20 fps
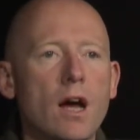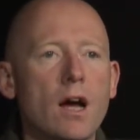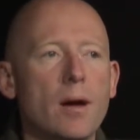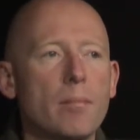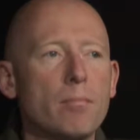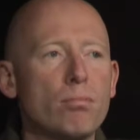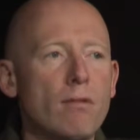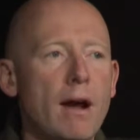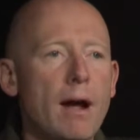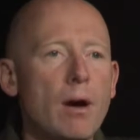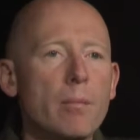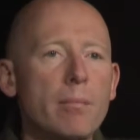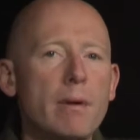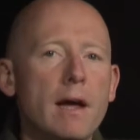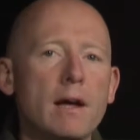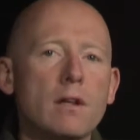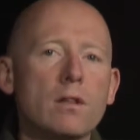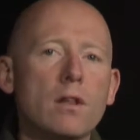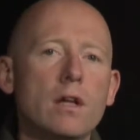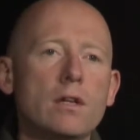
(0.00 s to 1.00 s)
brown
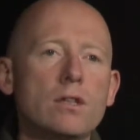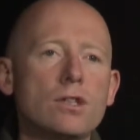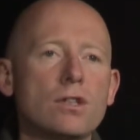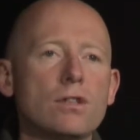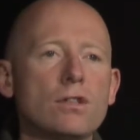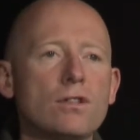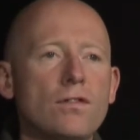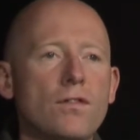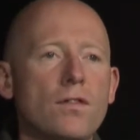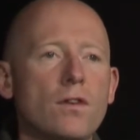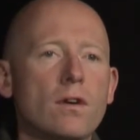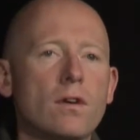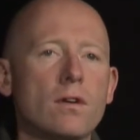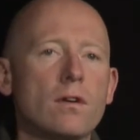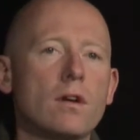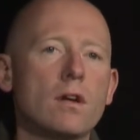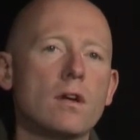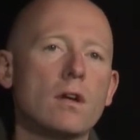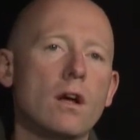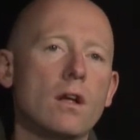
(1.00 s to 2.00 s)
bag lunches for
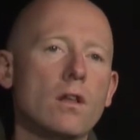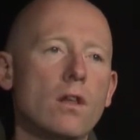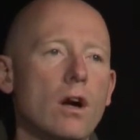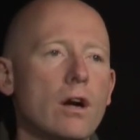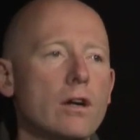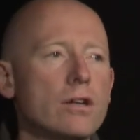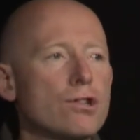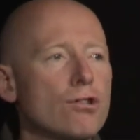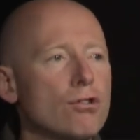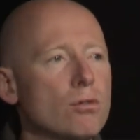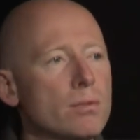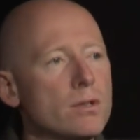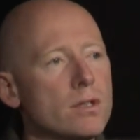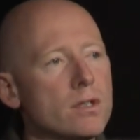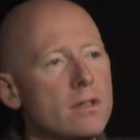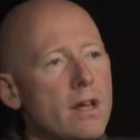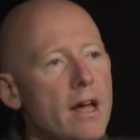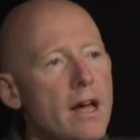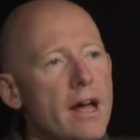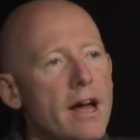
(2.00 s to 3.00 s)
a large group of
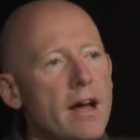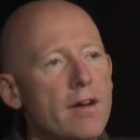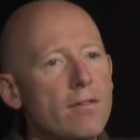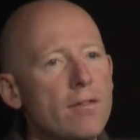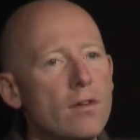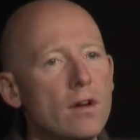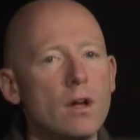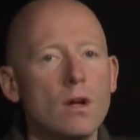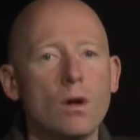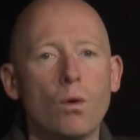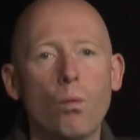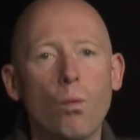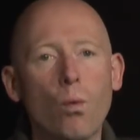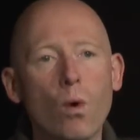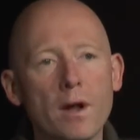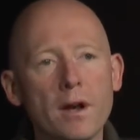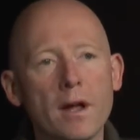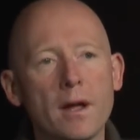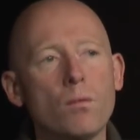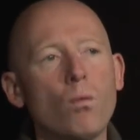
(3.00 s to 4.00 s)
staff,
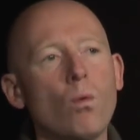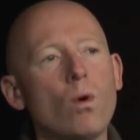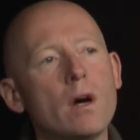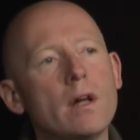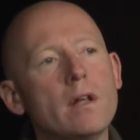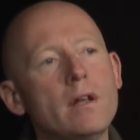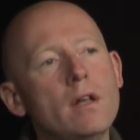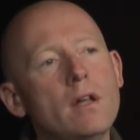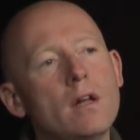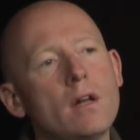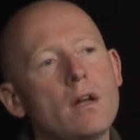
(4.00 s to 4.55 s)
one-on-one